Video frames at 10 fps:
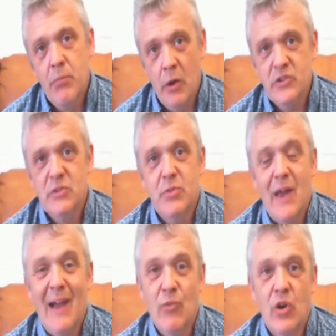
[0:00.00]

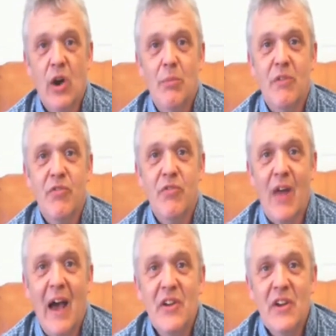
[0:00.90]
possible outcome of
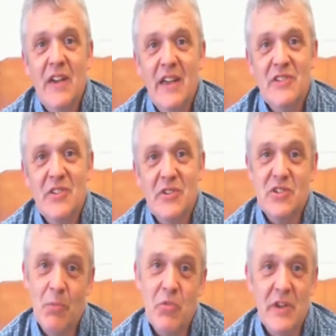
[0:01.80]
that is that
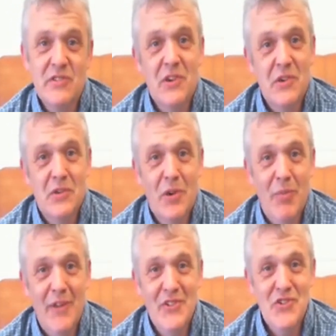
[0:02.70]
some things are controlled
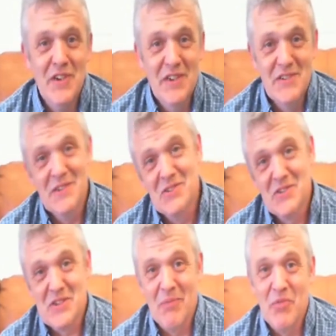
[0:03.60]
by the genes and
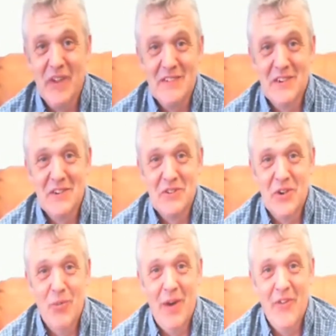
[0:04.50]
some things are
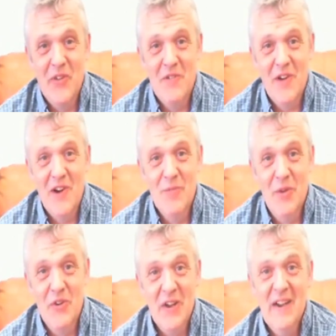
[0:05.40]
controlled by the
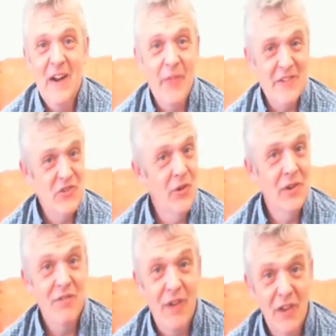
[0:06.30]
environment. And that's the
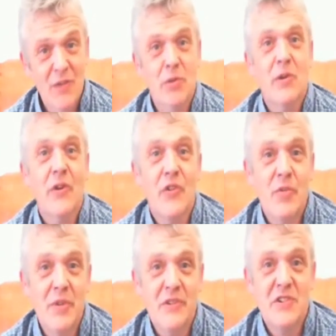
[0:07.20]
only valuable
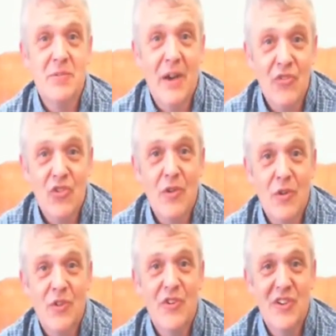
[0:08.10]
contribution about
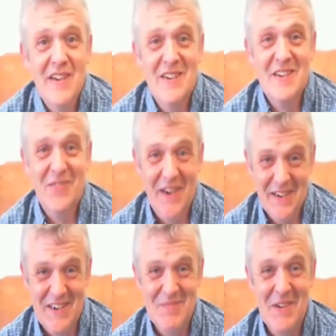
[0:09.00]
200 years of
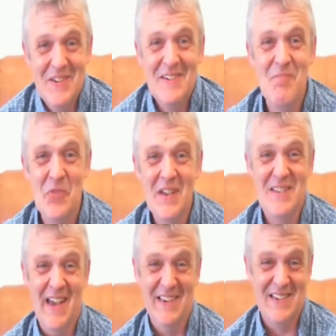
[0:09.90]
argument
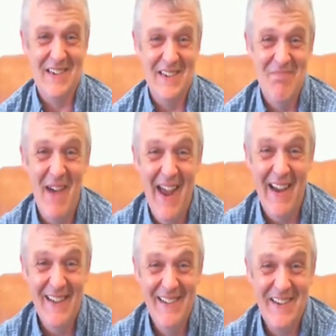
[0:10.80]
has actually
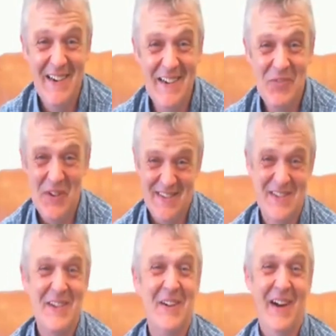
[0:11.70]
made. So
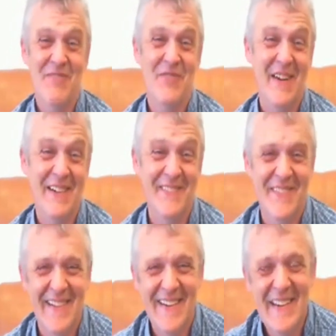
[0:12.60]
it's quite funny,
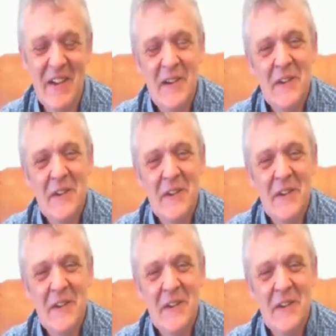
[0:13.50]
really.